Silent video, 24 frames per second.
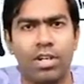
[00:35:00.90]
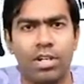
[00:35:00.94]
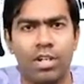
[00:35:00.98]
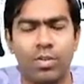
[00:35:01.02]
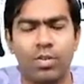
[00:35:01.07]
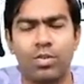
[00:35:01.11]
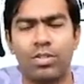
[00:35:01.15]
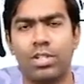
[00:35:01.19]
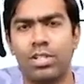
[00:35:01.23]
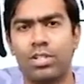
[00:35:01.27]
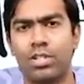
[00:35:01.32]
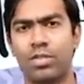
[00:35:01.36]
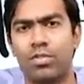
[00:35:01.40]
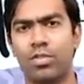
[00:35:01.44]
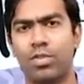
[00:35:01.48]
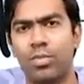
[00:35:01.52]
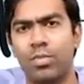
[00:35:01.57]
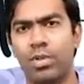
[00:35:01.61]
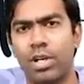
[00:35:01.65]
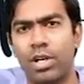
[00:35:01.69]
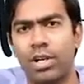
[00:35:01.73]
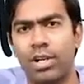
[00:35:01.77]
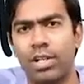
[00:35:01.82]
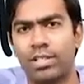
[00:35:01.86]
usage of
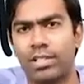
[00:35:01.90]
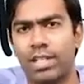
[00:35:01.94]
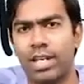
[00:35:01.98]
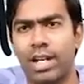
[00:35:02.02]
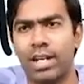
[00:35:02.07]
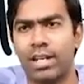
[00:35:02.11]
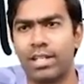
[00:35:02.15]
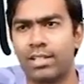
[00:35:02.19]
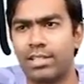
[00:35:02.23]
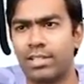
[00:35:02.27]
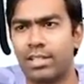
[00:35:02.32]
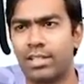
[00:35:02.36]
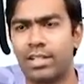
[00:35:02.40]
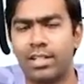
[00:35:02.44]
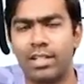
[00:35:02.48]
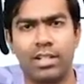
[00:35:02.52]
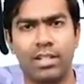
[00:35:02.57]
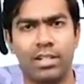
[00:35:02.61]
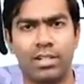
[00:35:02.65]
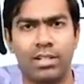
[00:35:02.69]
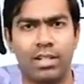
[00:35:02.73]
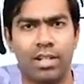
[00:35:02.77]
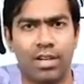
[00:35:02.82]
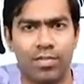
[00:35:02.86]
loop diuretics can result
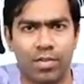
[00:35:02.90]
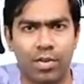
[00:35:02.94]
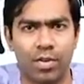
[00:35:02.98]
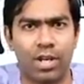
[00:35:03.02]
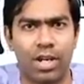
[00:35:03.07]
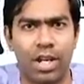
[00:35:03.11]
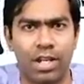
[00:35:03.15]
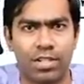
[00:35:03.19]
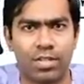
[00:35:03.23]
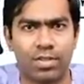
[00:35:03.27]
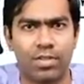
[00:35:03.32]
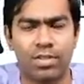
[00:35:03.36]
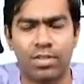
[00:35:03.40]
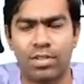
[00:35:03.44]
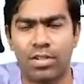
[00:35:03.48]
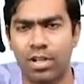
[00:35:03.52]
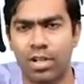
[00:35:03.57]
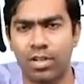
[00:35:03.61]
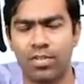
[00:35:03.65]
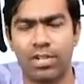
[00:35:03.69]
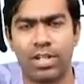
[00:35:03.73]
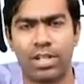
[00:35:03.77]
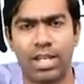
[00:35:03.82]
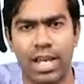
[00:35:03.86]
in nephrocalcinosis or
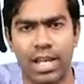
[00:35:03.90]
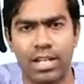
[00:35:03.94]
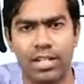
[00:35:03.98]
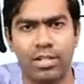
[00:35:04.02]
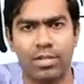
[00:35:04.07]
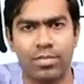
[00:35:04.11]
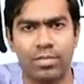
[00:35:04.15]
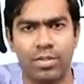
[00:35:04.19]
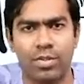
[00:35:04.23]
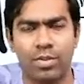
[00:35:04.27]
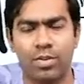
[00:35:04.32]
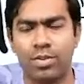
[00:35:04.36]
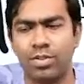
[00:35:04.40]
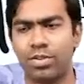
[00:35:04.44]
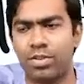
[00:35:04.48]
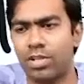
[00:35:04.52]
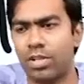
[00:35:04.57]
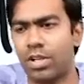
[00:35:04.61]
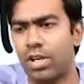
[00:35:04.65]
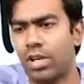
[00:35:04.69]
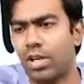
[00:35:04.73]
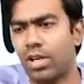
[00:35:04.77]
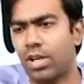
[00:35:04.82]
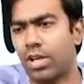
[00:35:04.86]
even calcium stones,
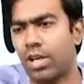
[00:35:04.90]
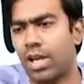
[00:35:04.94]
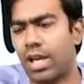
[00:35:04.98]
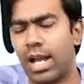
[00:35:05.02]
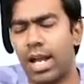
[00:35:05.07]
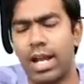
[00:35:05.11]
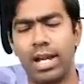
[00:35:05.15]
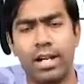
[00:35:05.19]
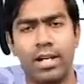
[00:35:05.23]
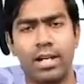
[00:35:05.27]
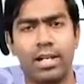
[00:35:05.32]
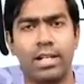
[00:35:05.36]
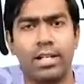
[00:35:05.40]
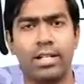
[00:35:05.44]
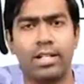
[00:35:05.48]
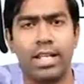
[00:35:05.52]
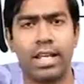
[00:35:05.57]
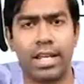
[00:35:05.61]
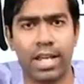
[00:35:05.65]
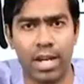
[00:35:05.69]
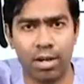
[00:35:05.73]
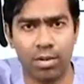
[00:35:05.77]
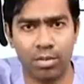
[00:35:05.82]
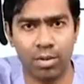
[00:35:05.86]
and
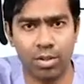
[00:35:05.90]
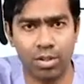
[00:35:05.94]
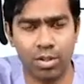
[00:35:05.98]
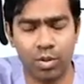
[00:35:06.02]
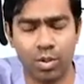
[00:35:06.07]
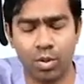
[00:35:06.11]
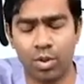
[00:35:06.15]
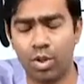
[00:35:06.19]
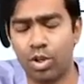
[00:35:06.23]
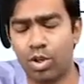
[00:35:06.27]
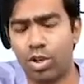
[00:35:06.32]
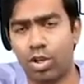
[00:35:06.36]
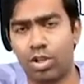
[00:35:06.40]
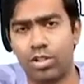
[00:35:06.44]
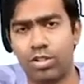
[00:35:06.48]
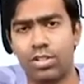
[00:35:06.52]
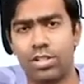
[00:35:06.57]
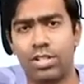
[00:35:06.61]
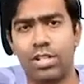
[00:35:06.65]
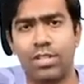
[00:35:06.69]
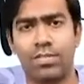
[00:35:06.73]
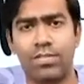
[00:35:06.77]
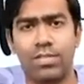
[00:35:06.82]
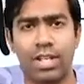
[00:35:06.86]
they can produce
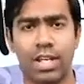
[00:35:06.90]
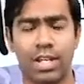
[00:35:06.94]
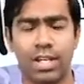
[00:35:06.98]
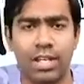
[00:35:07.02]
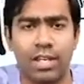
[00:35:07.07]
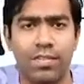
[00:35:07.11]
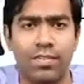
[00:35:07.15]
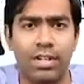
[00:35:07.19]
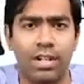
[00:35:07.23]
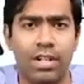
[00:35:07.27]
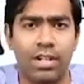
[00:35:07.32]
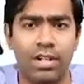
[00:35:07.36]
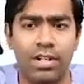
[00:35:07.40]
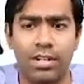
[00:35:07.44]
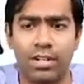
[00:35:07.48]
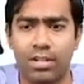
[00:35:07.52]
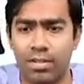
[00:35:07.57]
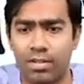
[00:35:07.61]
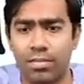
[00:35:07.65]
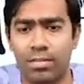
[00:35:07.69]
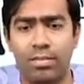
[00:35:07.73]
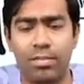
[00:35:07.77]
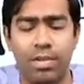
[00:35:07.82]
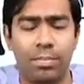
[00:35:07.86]
ototoxicity if they are given in
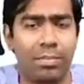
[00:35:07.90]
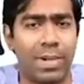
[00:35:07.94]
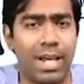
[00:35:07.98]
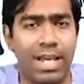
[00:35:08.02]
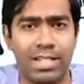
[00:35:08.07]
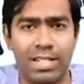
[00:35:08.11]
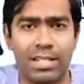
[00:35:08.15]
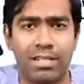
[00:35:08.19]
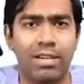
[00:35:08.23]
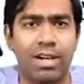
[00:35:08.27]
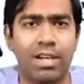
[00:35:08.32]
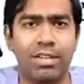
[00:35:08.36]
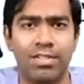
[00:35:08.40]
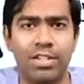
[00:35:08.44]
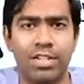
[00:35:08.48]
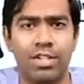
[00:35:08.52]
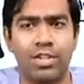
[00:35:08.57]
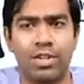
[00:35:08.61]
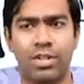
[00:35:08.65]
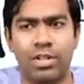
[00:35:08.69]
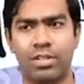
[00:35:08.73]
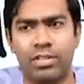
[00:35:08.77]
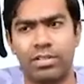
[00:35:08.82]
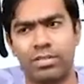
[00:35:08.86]
massive IV
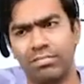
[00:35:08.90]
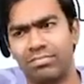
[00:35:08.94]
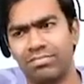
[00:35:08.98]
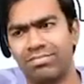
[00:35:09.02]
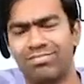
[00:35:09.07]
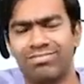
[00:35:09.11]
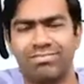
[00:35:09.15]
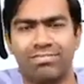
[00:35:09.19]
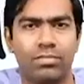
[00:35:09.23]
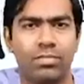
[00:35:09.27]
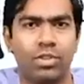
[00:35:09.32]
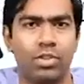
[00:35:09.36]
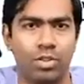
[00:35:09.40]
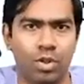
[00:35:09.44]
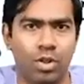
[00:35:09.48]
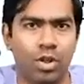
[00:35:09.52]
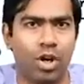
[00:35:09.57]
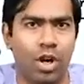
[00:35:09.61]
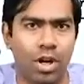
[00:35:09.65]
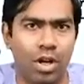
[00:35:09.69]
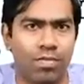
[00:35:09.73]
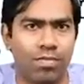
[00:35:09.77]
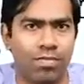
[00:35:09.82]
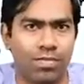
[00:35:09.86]
shots. So a
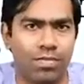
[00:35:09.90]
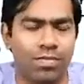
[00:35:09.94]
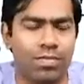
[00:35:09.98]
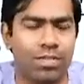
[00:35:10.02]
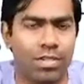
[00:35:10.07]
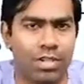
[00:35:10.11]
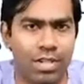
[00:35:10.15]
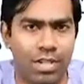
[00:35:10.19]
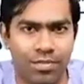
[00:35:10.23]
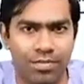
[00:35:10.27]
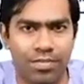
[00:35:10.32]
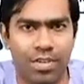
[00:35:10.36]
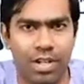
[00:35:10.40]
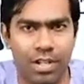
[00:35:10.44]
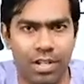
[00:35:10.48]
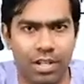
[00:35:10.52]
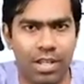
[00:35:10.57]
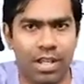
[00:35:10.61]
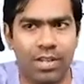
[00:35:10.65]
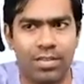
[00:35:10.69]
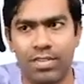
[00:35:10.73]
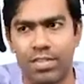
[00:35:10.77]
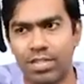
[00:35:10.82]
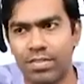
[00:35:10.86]
lot of stuff are
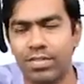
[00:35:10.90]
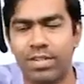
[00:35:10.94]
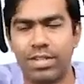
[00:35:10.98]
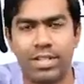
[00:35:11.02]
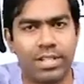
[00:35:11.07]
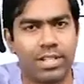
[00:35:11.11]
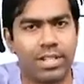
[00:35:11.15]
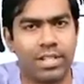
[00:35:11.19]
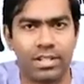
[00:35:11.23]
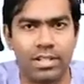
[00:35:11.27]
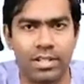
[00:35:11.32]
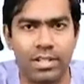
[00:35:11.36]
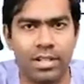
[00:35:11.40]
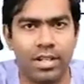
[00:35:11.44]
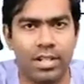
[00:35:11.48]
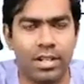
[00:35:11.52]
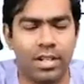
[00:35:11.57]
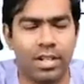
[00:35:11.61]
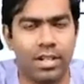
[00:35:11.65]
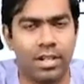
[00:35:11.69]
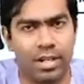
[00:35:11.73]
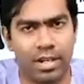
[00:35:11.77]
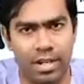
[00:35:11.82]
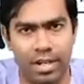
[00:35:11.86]
there which we'll discuss in
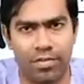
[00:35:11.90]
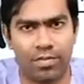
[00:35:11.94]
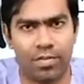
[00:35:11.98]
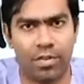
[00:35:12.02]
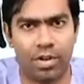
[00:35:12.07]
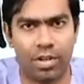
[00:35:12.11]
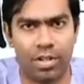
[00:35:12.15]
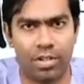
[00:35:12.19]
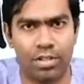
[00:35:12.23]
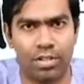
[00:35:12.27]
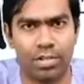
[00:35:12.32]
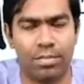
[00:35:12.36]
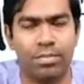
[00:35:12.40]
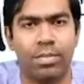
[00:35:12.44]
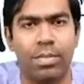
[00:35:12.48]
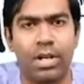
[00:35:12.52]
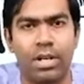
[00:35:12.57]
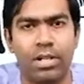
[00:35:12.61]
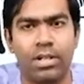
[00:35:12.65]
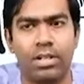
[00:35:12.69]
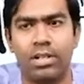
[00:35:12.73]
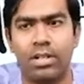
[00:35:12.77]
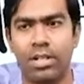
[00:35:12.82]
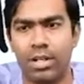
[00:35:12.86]
nephrology.
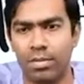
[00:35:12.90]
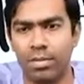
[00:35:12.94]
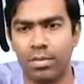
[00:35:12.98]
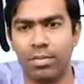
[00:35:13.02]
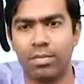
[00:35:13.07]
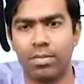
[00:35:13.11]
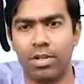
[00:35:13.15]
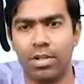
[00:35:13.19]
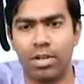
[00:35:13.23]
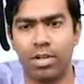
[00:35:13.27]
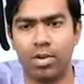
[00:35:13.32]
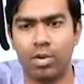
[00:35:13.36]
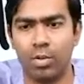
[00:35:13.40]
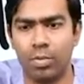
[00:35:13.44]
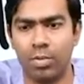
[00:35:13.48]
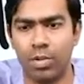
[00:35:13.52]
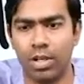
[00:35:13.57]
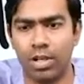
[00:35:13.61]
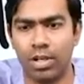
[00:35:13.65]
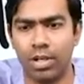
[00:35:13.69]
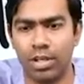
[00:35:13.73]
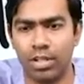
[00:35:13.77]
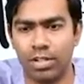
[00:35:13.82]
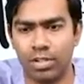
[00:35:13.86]
But remember, loop
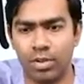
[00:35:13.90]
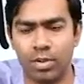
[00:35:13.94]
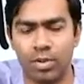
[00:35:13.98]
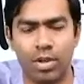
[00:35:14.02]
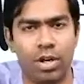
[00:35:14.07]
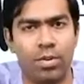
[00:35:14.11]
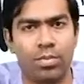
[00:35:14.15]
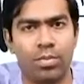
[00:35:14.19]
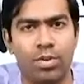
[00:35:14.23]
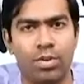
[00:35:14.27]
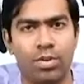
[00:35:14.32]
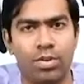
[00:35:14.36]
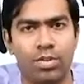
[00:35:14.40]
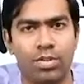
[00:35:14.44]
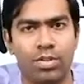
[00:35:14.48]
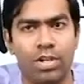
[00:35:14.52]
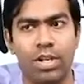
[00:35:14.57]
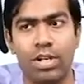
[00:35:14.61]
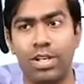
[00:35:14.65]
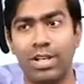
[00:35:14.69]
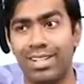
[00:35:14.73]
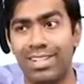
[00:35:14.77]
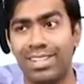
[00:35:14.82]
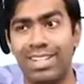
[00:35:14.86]
diuretics do not produce
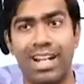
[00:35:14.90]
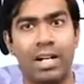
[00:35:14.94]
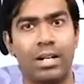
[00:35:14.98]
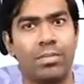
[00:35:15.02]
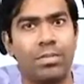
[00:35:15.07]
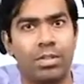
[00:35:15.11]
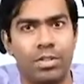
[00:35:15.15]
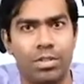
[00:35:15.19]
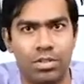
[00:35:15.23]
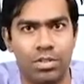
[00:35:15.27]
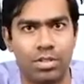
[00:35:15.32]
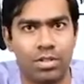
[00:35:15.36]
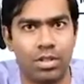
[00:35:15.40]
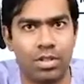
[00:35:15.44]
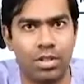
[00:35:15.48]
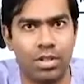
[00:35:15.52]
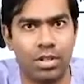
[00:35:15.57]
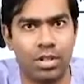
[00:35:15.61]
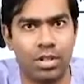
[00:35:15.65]
that much